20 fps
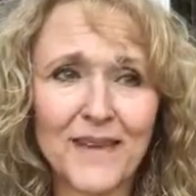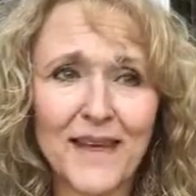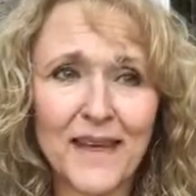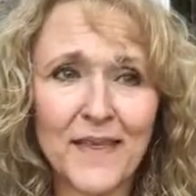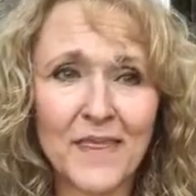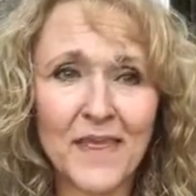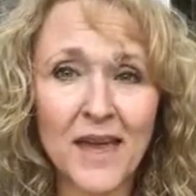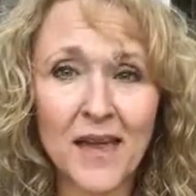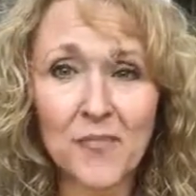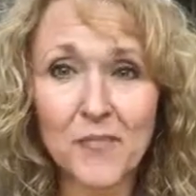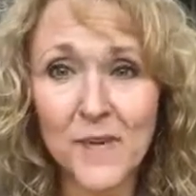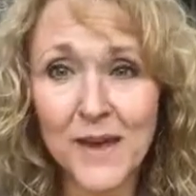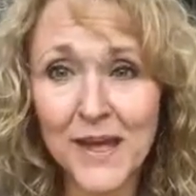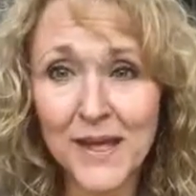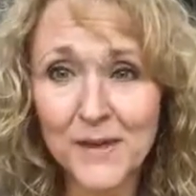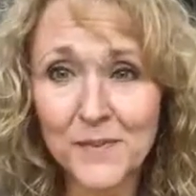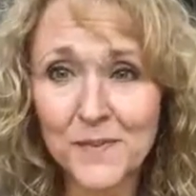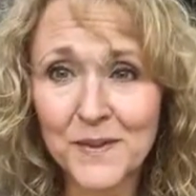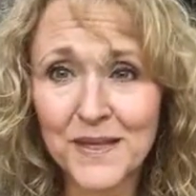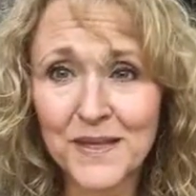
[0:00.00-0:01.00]
and that
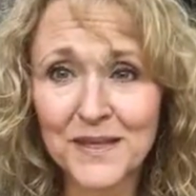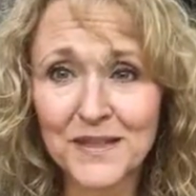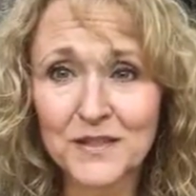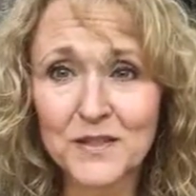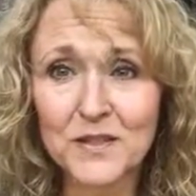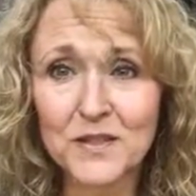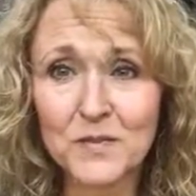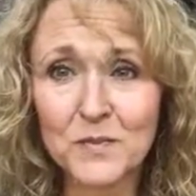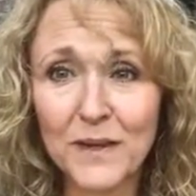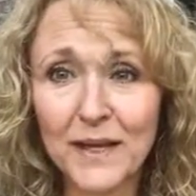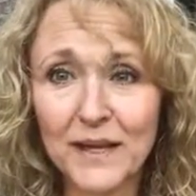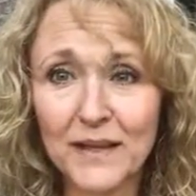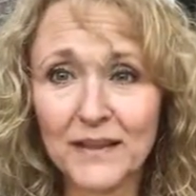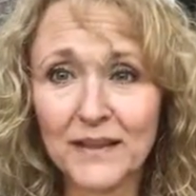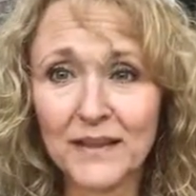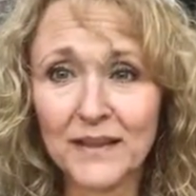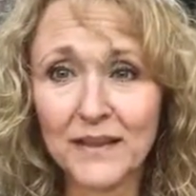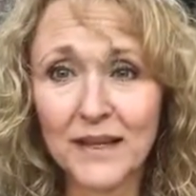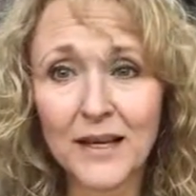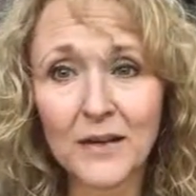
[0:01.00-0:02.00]
baby
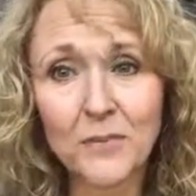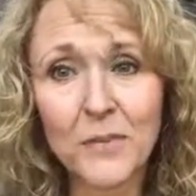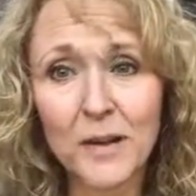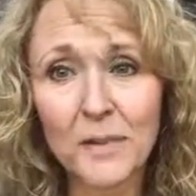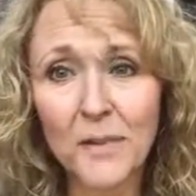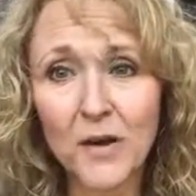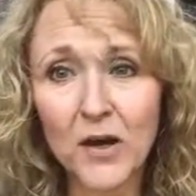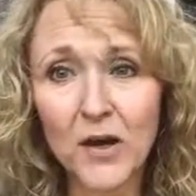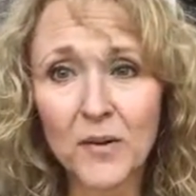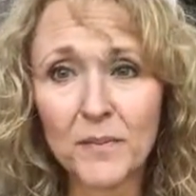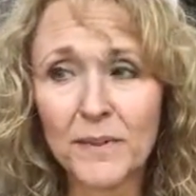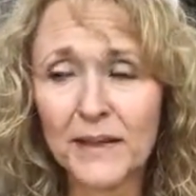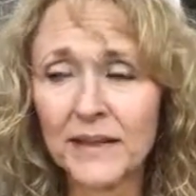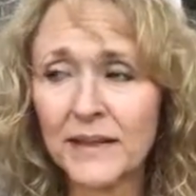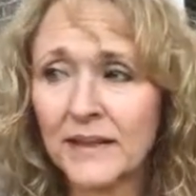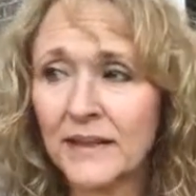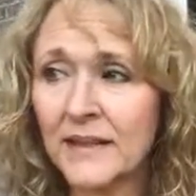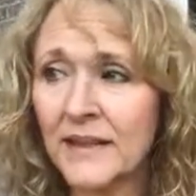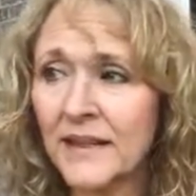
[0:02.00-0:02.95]
smelling like my mama.